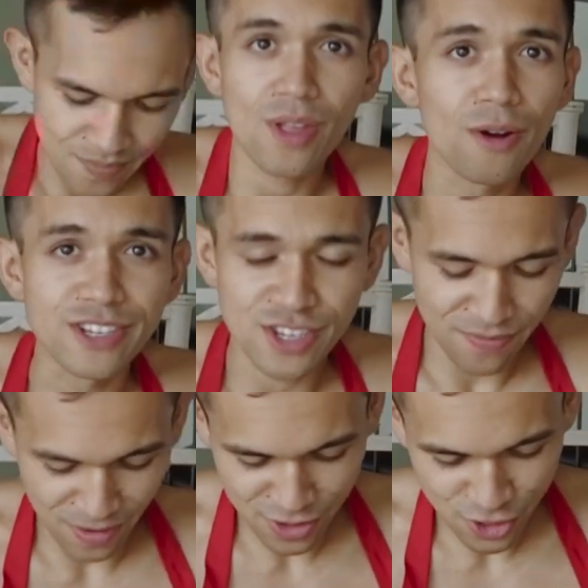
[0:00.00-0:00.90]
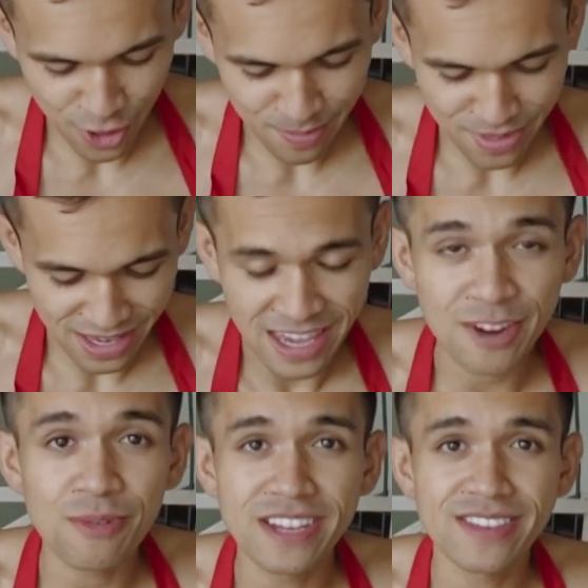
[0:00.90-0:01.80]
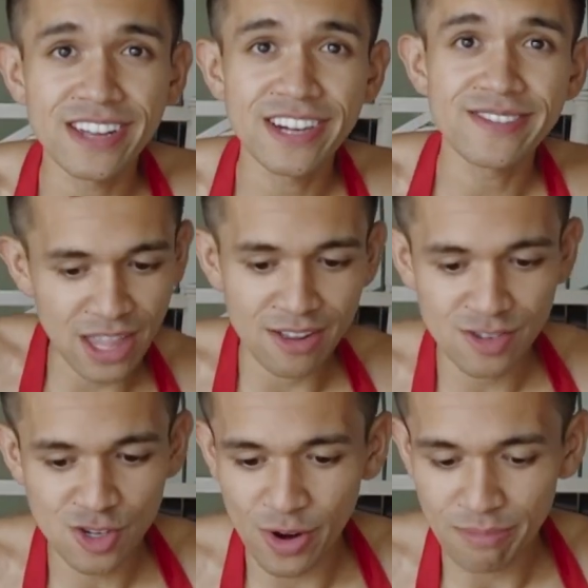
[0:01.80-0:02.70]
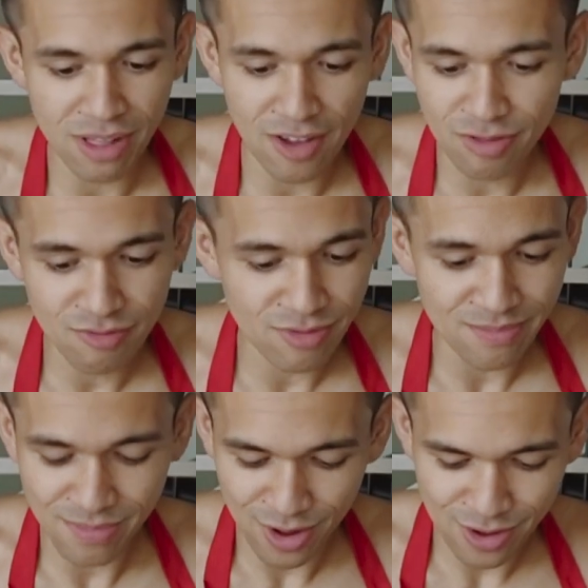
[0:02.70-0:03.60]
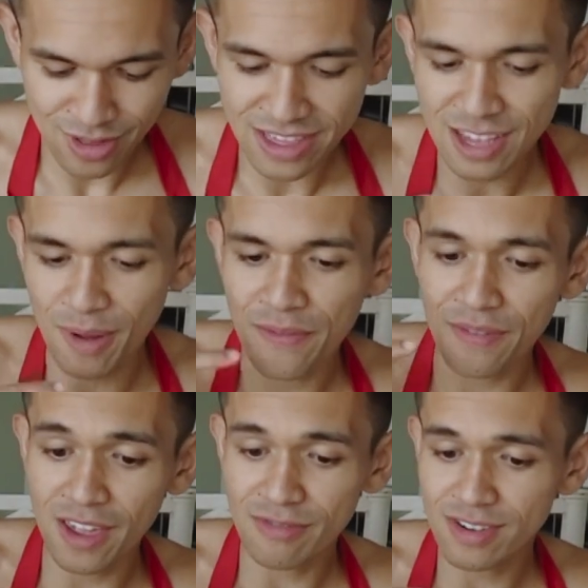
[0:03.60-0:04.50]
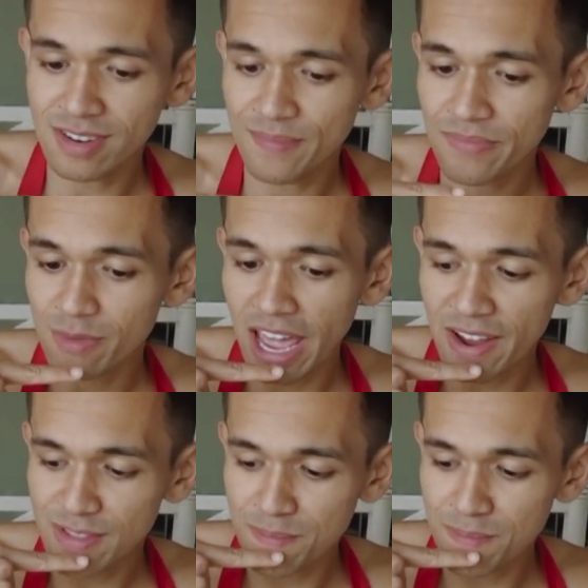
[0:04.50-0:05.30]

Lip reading: All right, just finished up the king right there. Now I'm just going to plow through them all. I think my favorite would have to